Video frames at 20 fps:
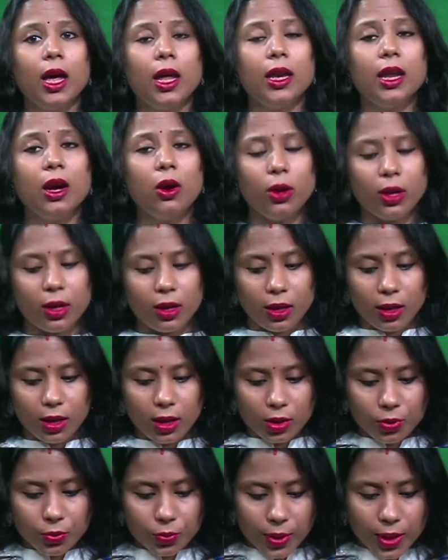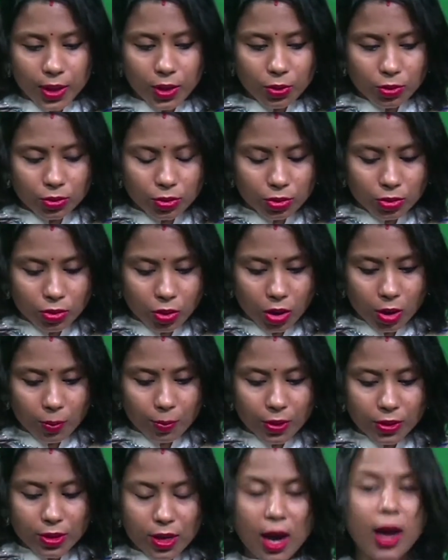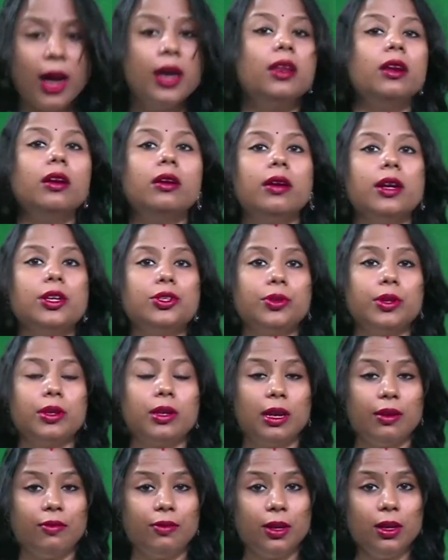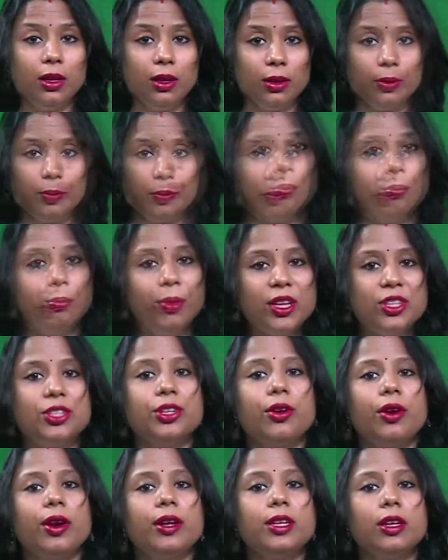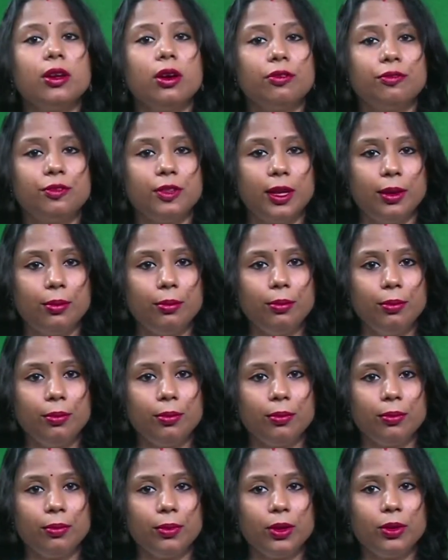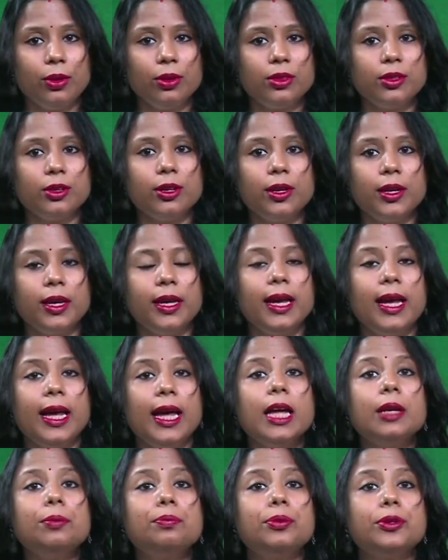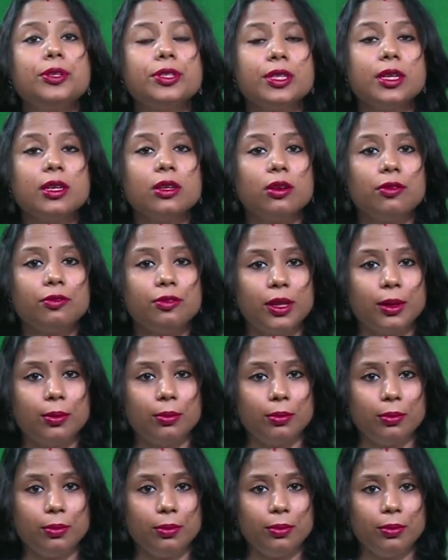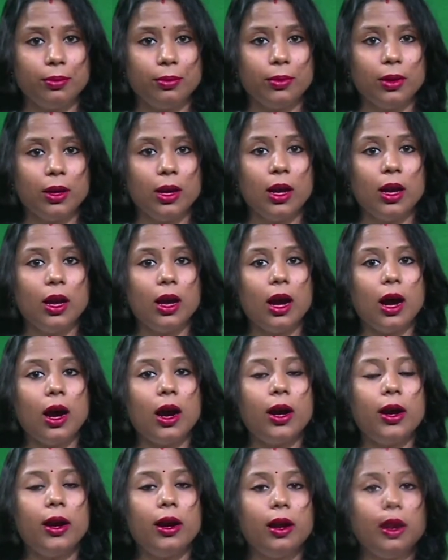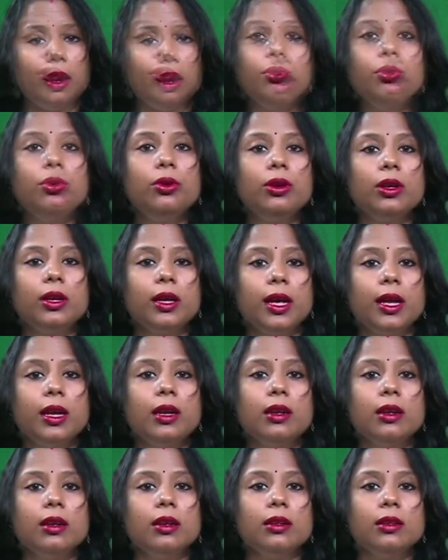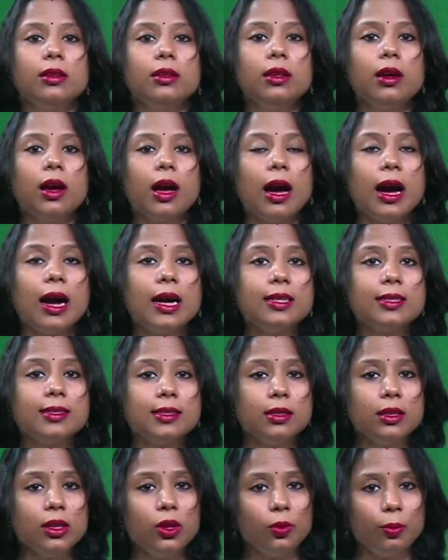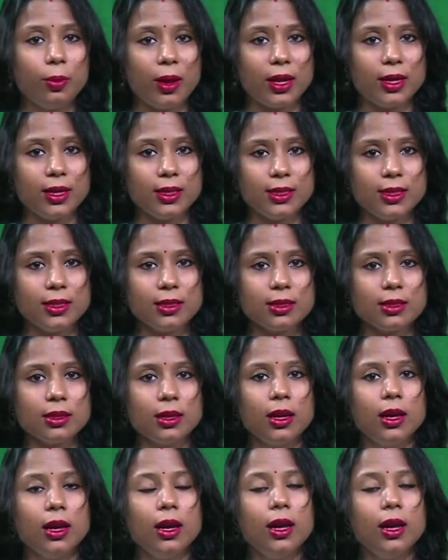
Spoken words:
Now, when you talk about the undergraduate level, majority of them, 38% of them are enrolled in the arts and humanities.